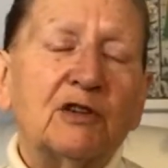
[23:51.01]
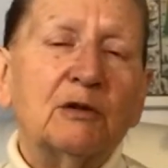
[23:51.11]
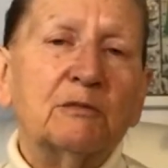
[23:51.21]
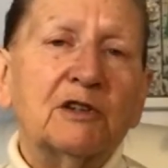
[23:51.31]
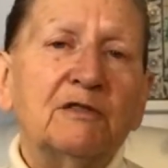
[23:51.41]

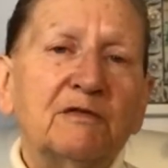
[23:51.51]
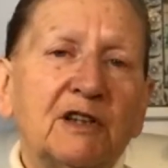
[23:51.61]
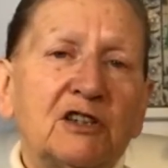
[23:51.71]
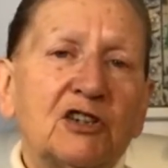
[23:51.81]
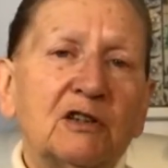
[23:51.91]
from
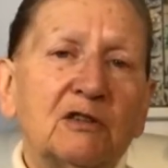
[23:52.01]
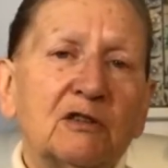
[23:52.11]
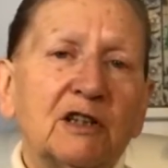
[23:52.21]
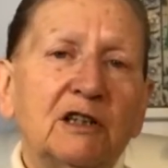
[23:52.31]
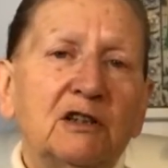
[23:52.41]

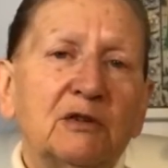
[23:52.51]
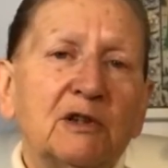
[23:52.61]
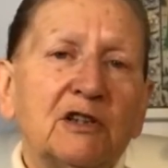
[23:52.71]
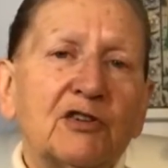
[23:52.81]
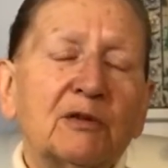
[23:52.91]
conventional
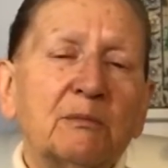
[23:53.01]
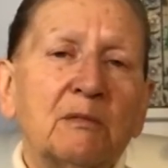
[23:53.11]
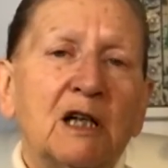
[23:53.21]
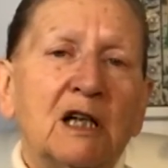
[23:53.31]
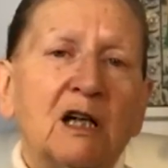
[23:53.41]
Hinduism.